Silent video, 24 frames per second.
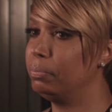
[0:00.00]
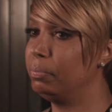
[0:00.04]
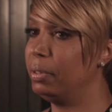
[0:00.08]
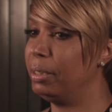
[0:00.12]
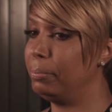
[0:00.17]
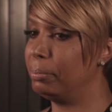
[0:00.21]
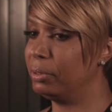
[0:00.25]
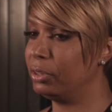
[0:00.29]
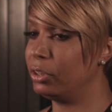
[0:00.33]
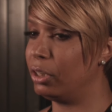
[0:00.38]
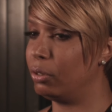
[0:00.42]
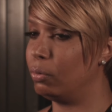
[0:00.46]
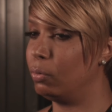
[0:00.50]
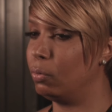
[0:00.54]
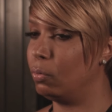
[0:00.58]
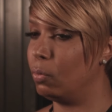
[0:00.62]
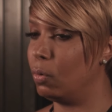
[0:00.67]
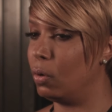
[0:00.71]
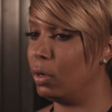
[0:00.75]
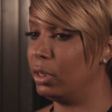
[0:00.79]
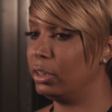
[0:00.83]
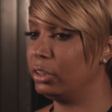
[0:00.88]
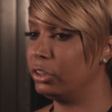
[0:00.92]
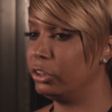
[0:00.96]
People don't
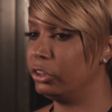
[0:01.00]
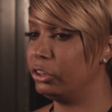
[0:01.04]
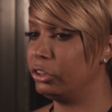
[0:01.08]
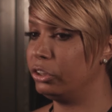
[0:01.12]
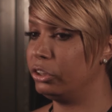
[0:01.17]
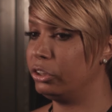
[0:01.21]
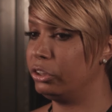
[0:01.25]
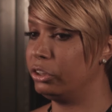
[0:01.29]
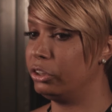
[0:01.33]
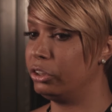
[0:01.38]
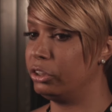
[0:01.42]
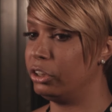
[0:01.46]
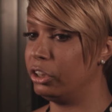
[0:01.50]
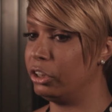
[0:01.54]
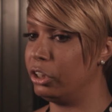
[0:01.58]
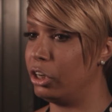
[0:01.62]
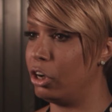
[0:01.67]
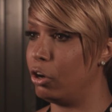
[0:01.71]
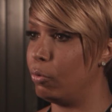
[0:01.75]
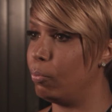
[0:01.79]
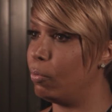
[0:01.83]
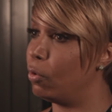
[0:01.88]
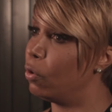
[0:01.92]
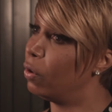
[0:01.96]
want to
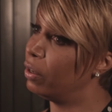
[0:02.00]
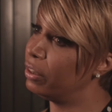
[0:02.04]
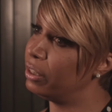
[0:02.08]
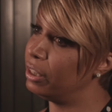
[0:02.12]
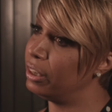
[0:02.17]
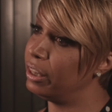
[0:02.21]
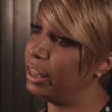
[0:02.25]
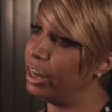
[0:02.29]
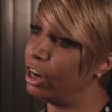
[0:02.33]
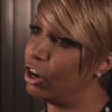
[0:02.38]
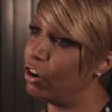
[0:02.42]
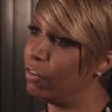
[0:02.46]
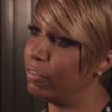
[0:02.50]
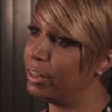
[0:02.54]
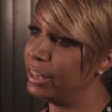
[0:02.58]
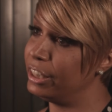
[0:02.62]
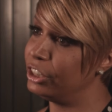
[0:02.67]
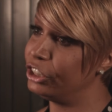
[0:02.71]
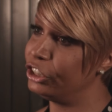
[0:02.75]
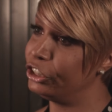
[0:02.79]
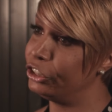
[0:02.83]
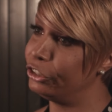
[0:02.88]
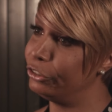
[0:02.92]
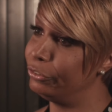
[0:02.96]
know more than they already
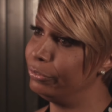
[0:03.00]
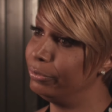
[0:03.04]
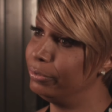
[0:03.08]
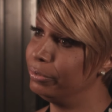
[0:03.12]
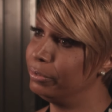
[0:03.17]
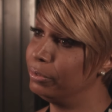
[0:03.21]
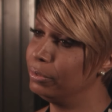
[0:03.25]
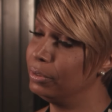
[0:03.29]
do.